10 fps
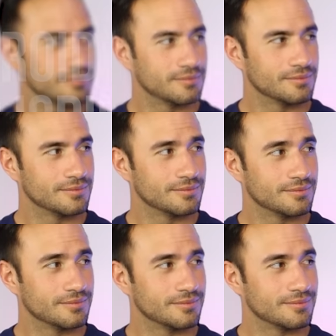
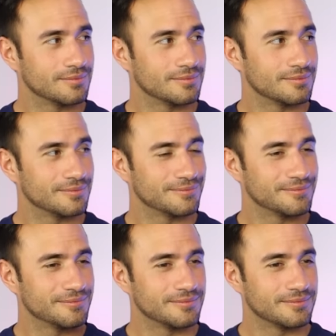
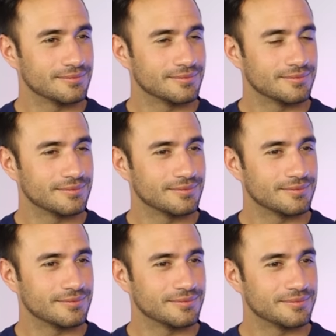
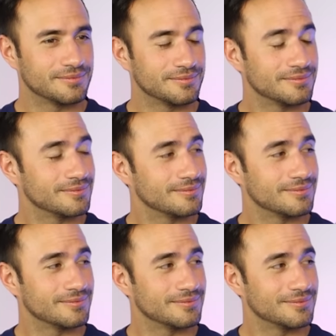
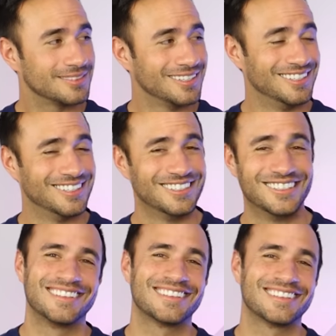[no speech]